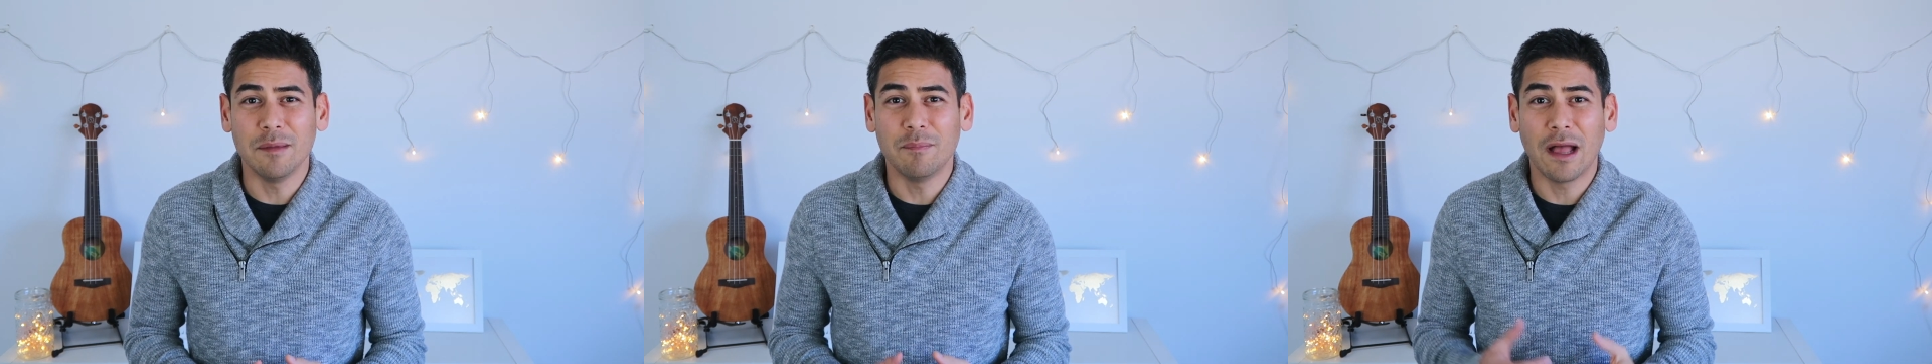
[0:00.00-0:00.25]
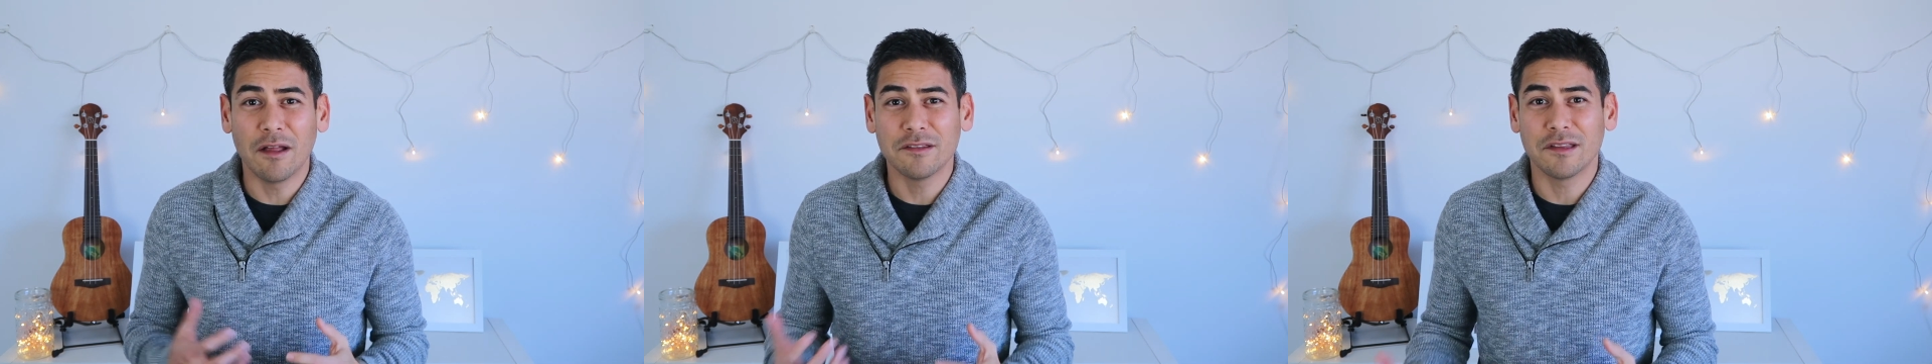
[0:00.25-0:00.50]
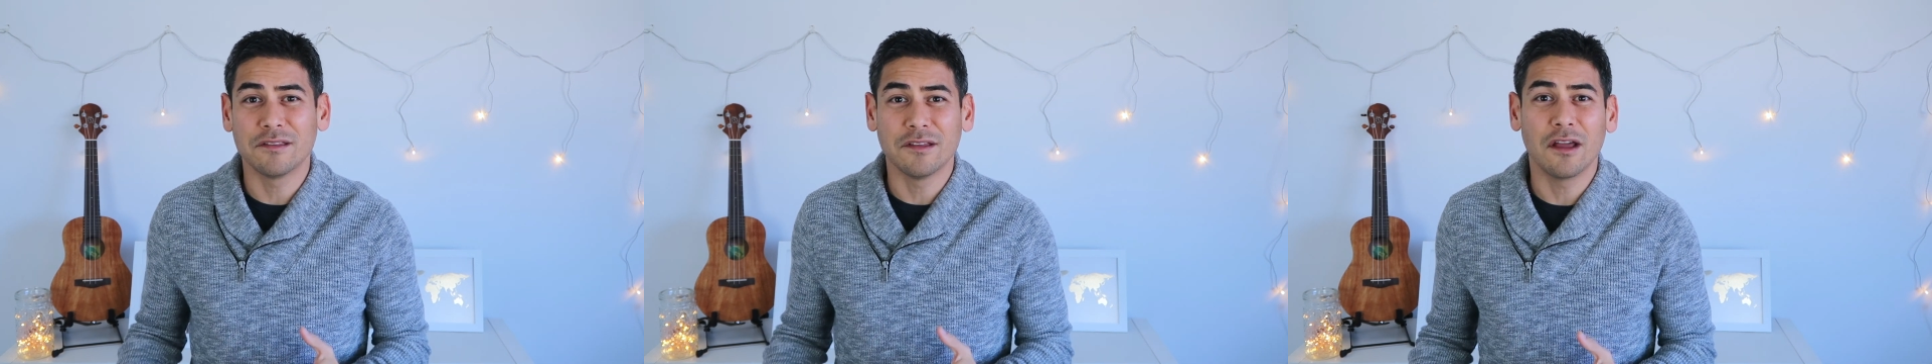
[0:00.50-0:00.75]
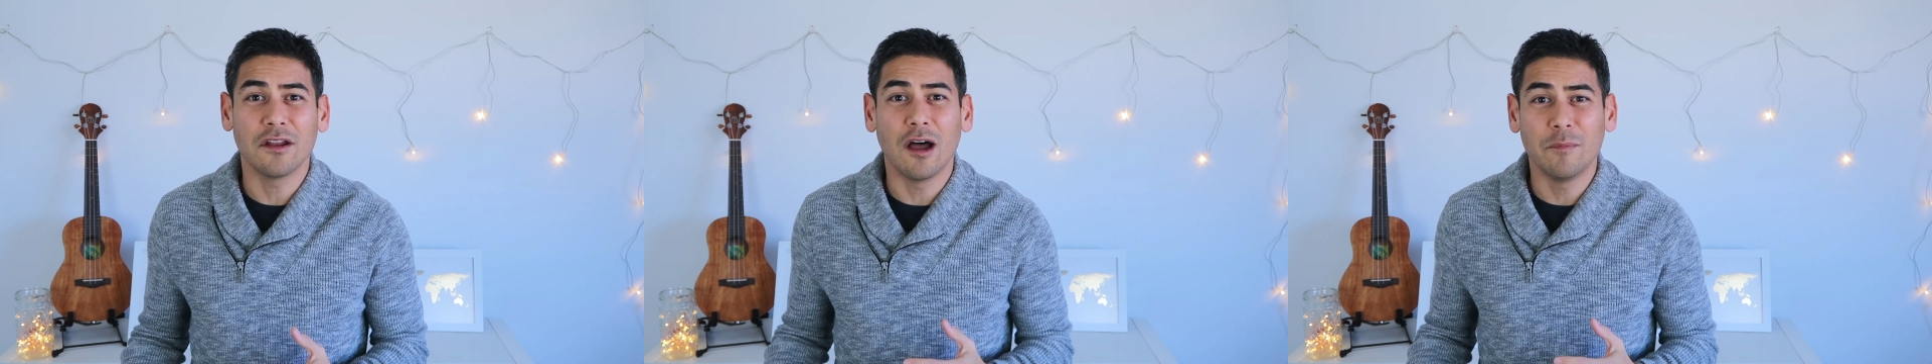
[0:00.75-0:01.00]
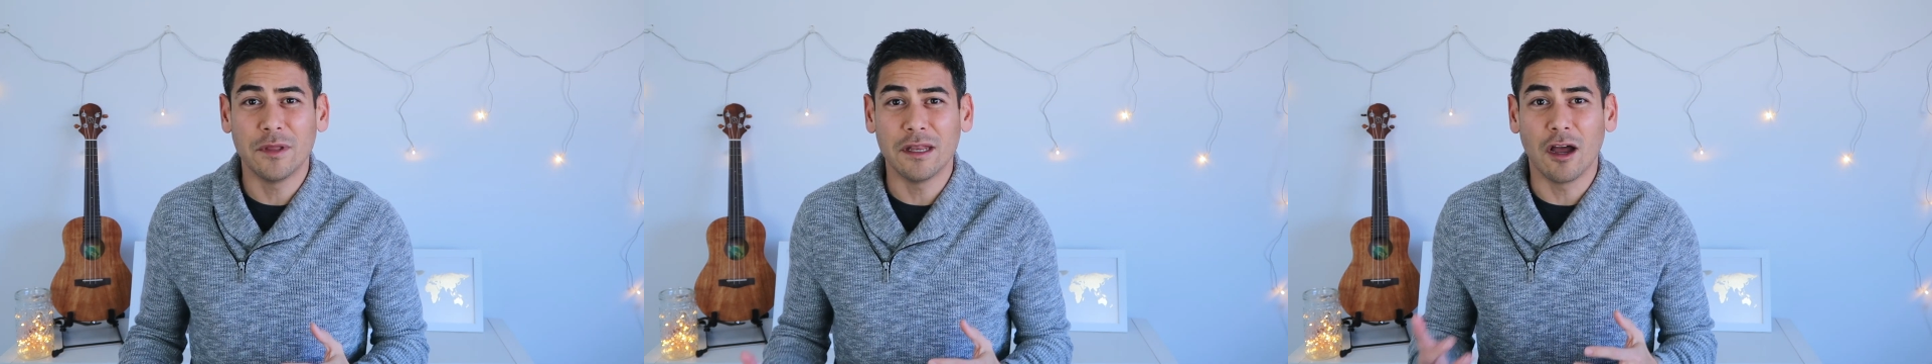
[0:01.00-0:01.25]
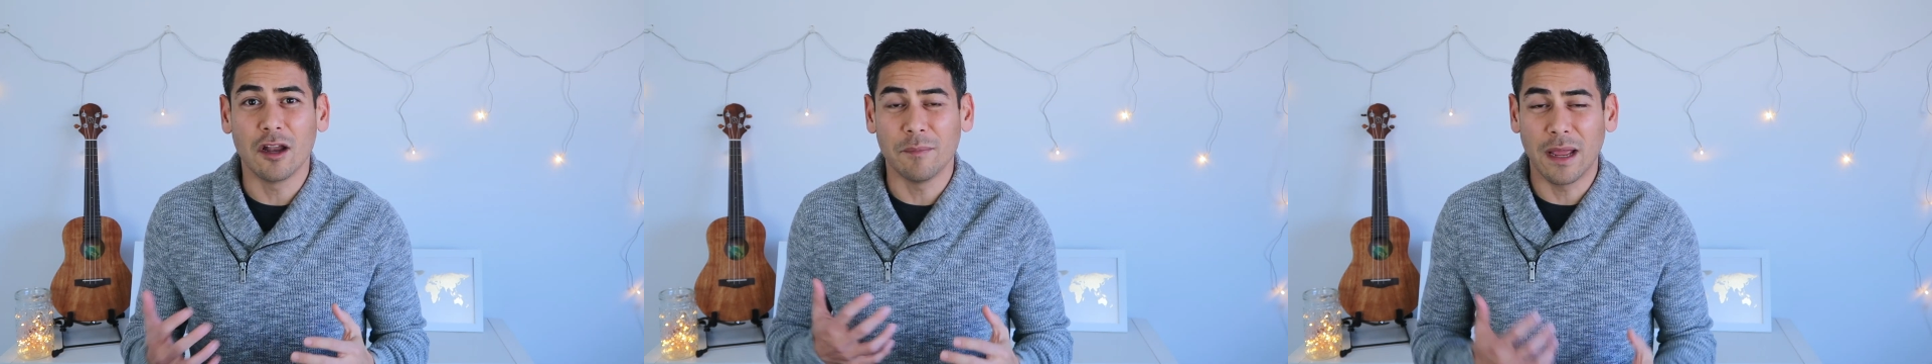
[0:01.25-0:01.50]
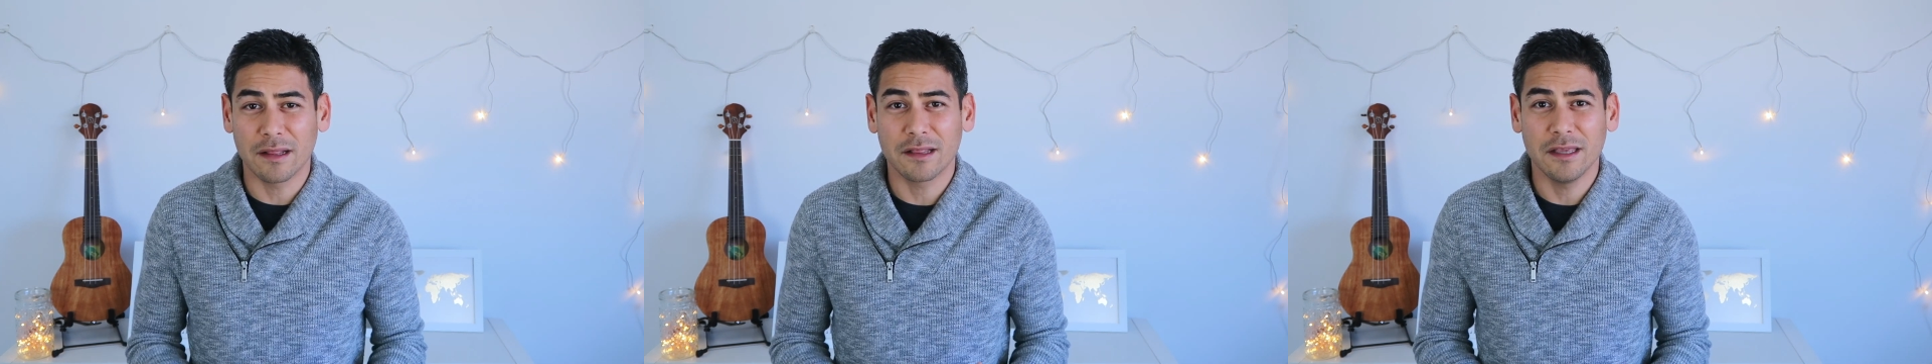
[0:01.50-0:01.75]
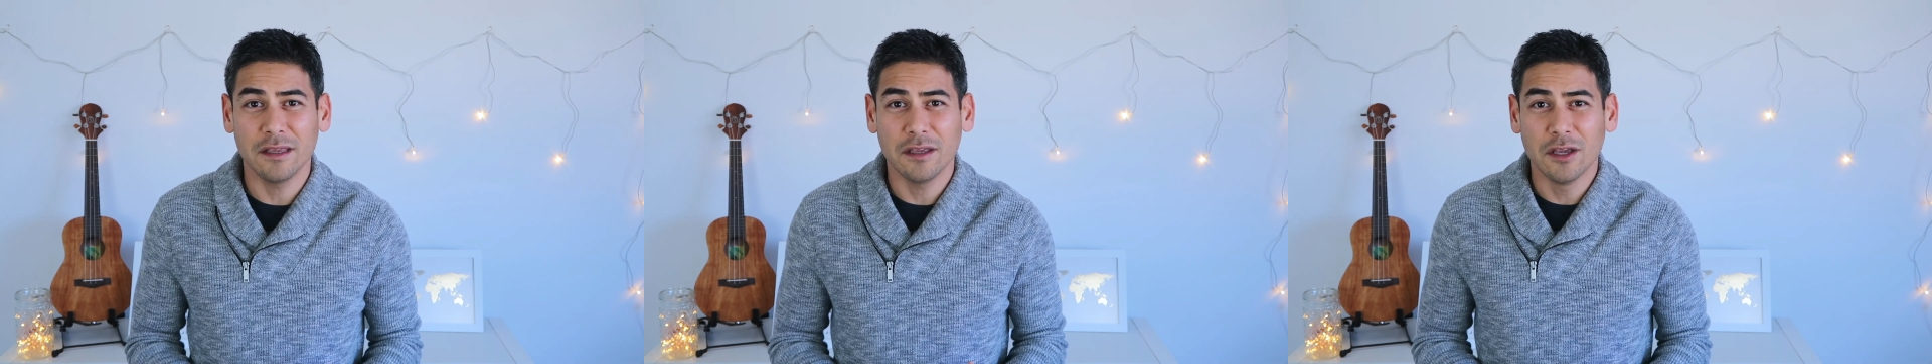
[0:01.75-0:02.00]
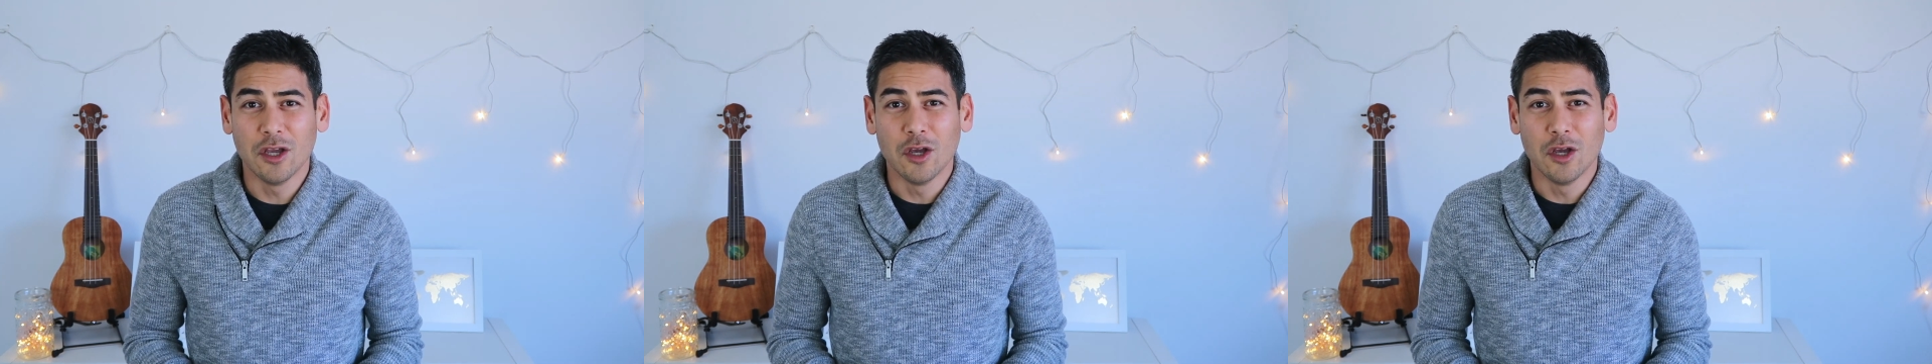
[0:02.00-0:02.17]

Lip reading: balance does not update automatically,